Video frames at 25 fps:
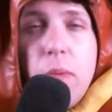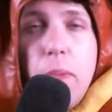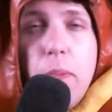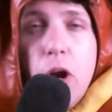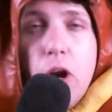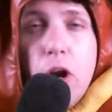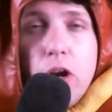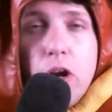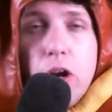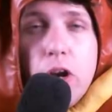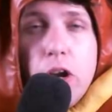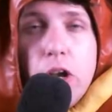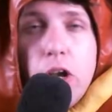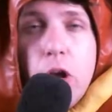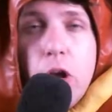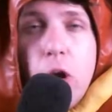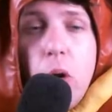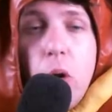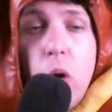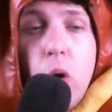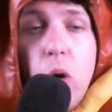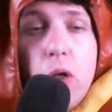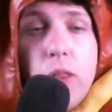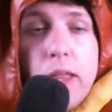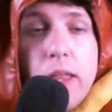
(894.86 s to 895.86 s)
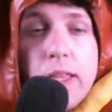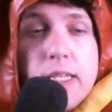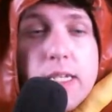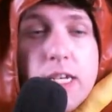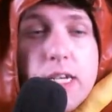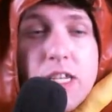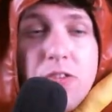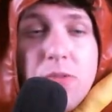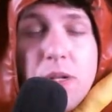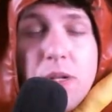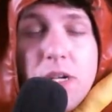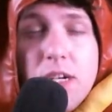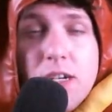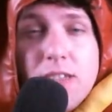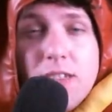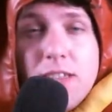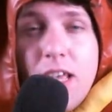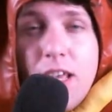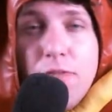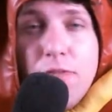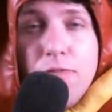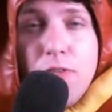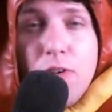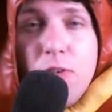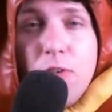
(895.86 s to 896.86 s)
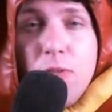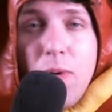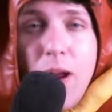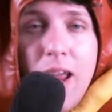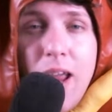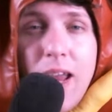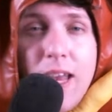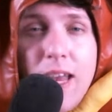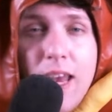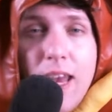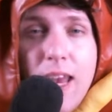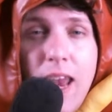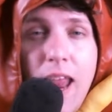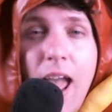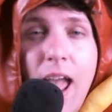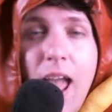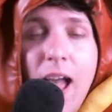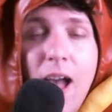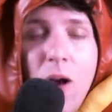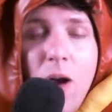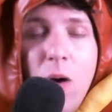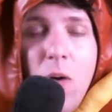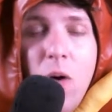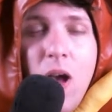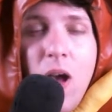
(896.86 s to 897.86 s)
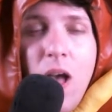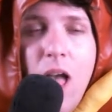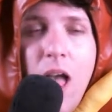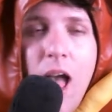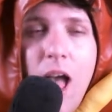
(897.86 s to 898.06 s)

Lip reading: Parker and Cole. That's at least what it looks like for right now.